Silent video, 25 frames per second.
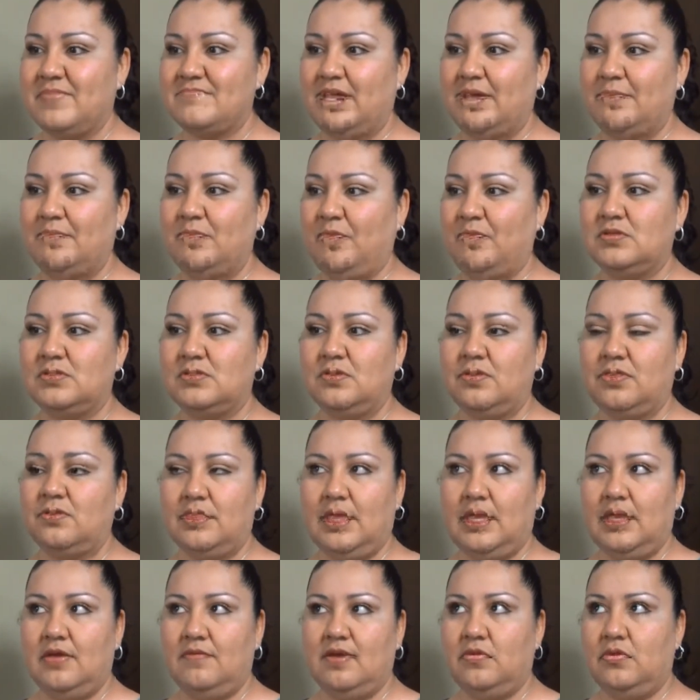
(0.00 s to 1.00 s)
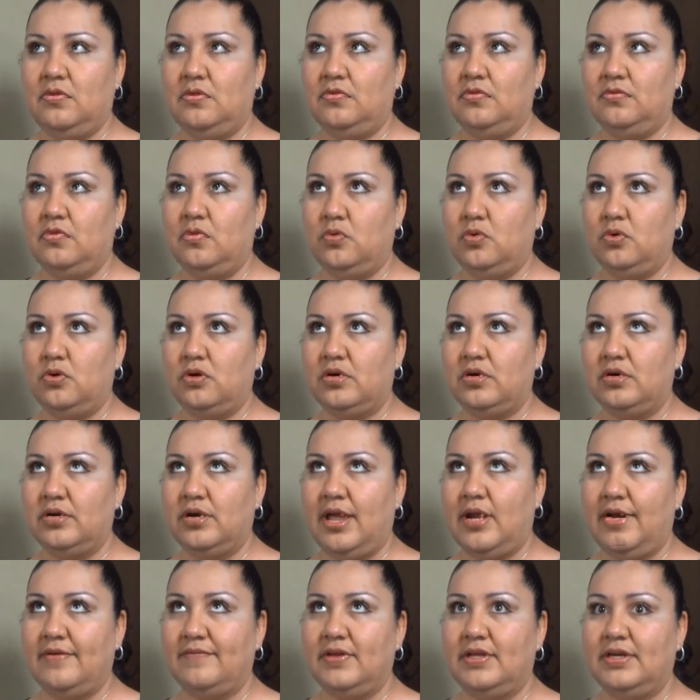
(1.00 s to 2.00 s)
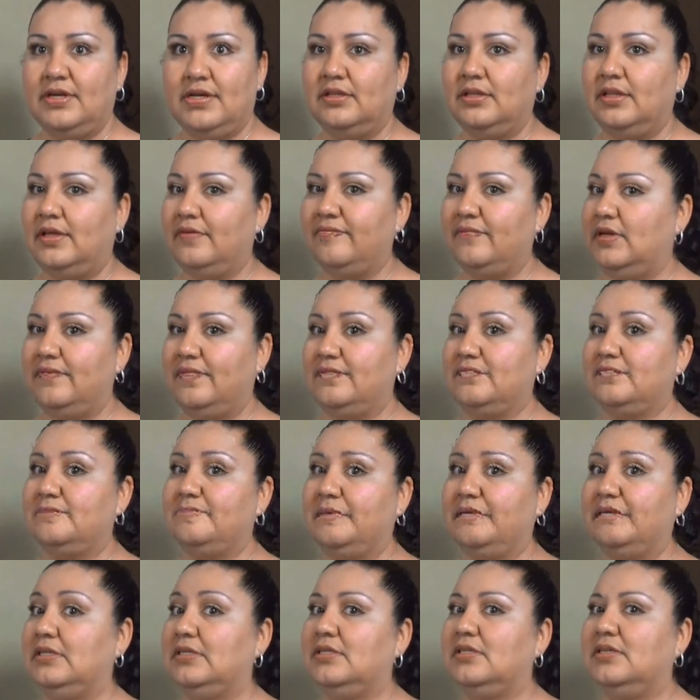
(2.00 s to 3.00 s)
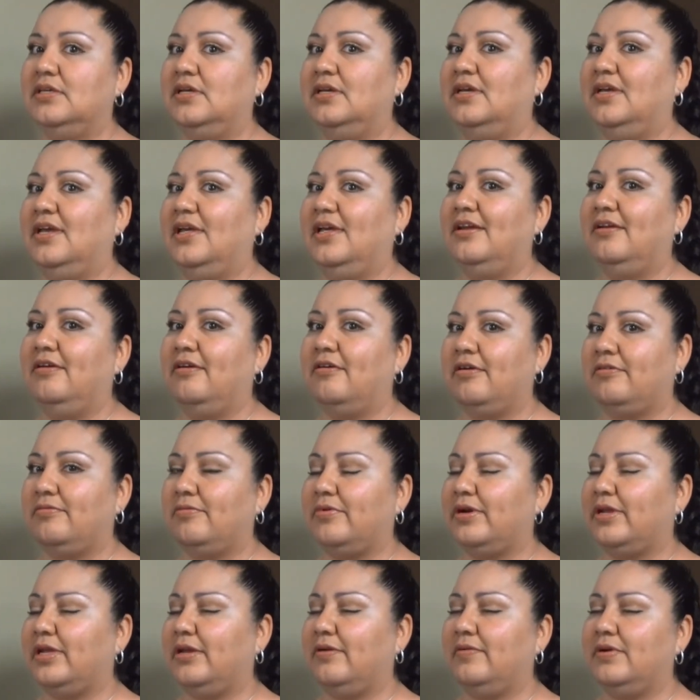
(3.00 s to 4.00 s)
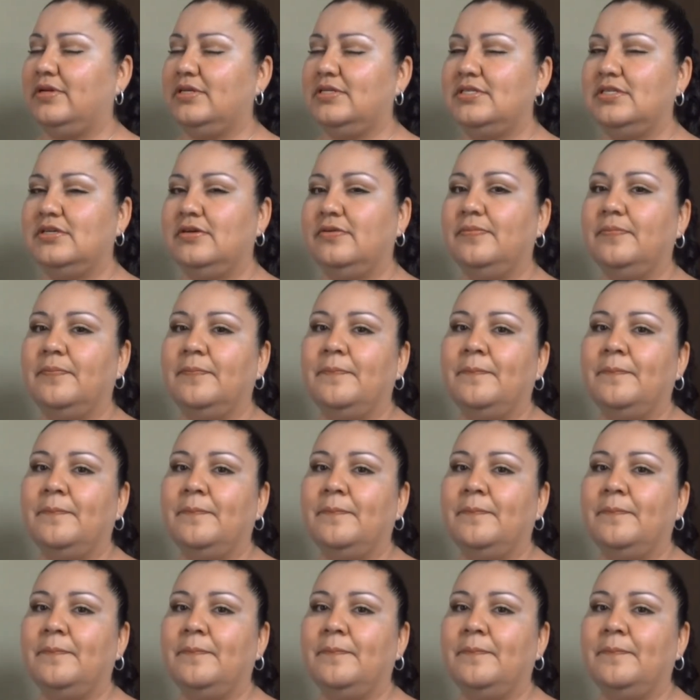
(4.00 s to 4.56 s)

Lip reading: I'm also thankful for having a loving husband and a hardworking one too.